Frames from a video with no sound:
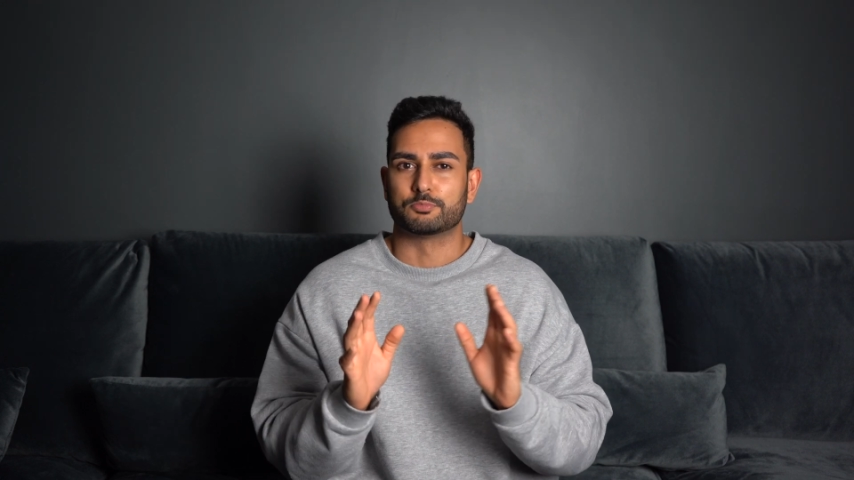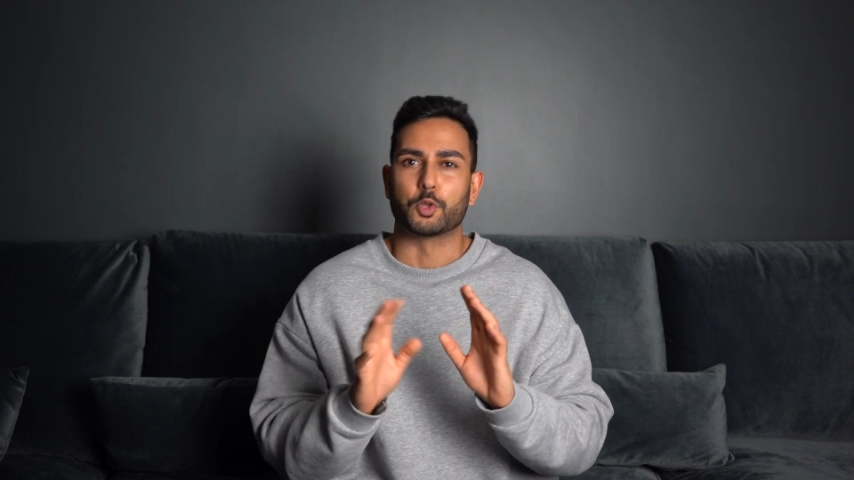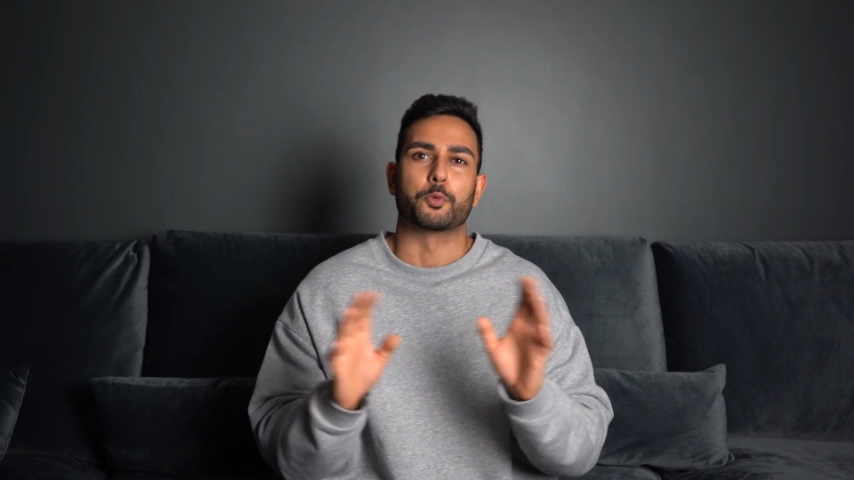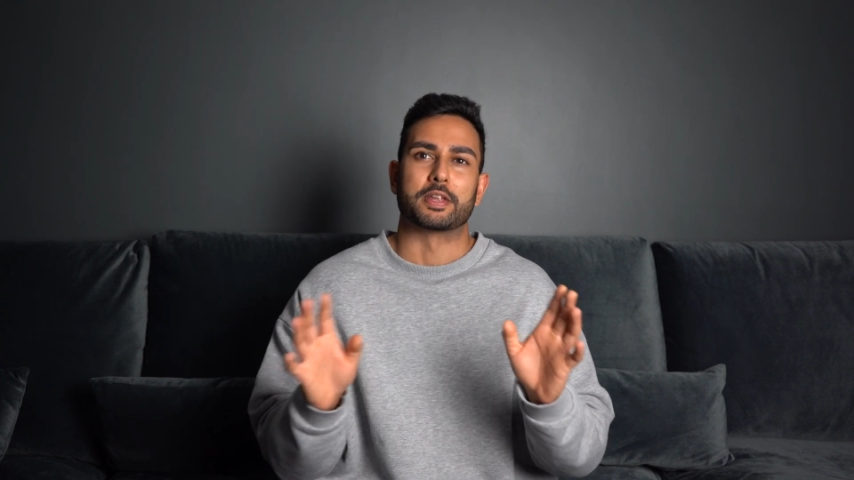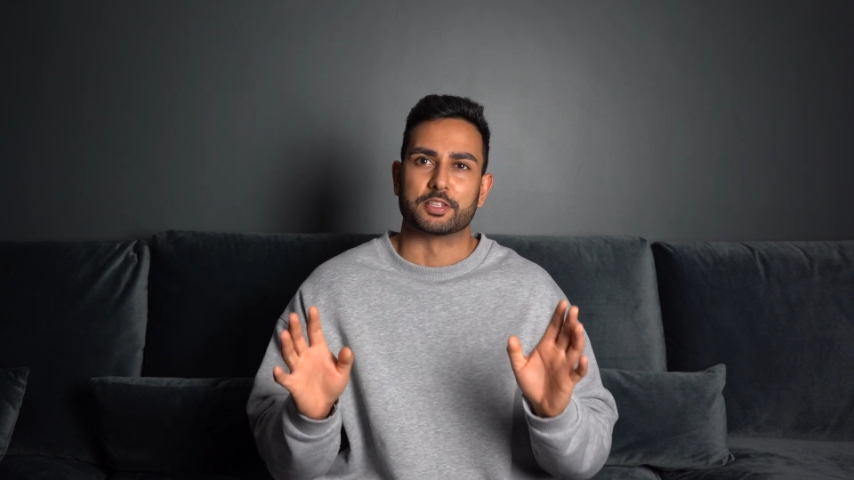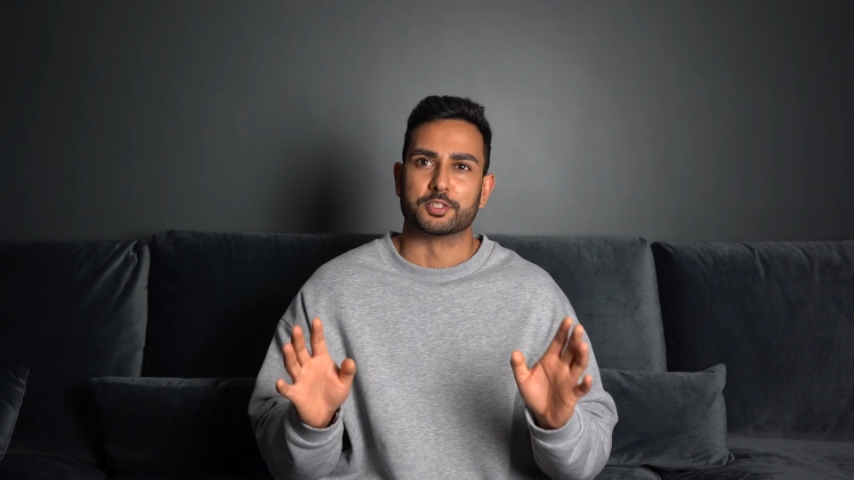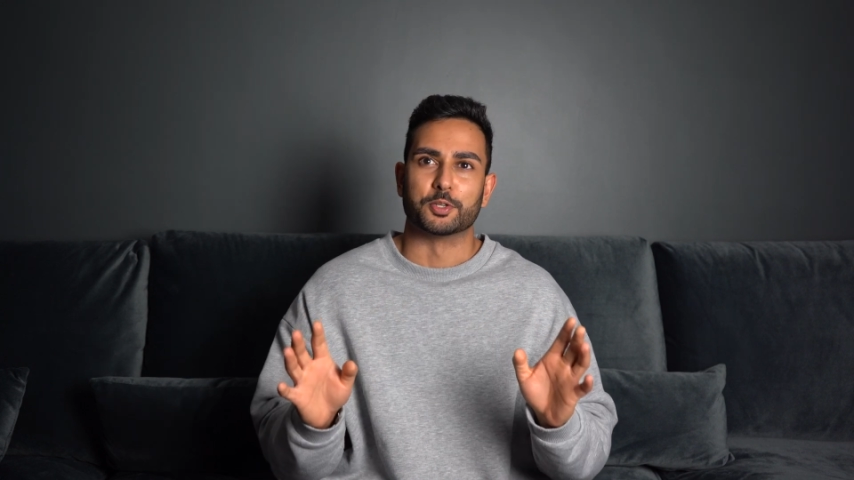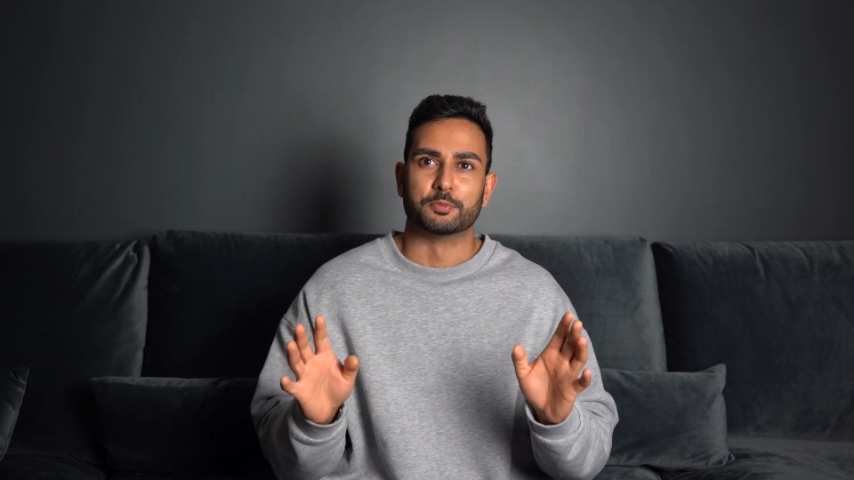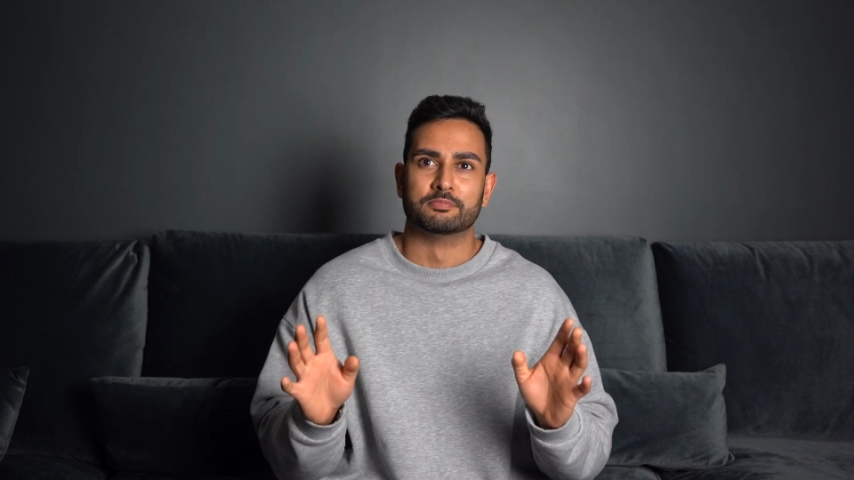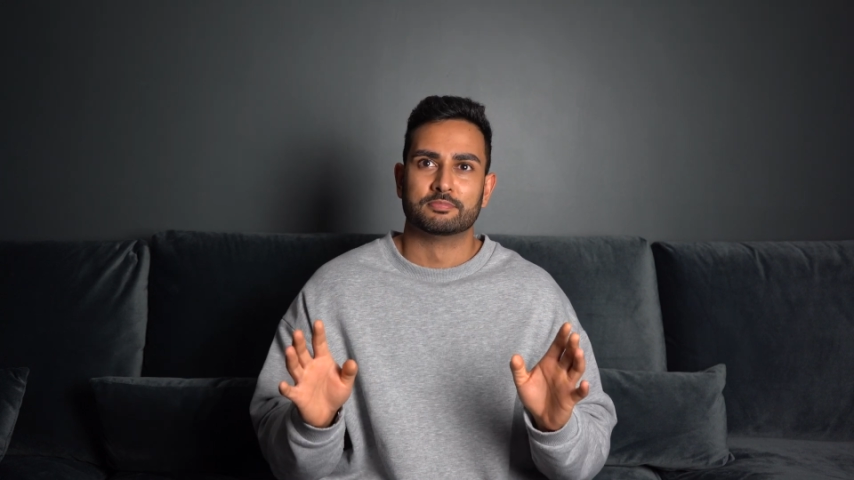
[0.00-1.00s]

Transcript: not the right thing to do.